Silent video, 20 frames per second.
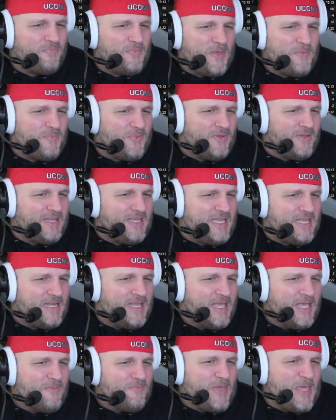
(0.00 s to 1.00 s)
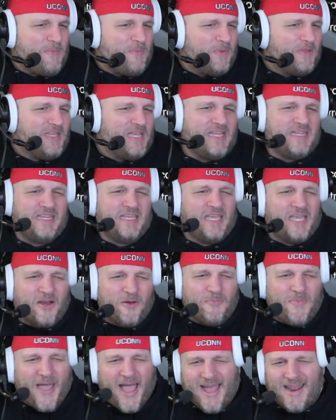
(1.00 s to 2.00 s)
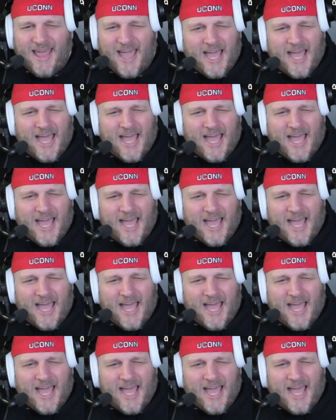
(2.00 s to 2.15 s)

People need people need to hear bad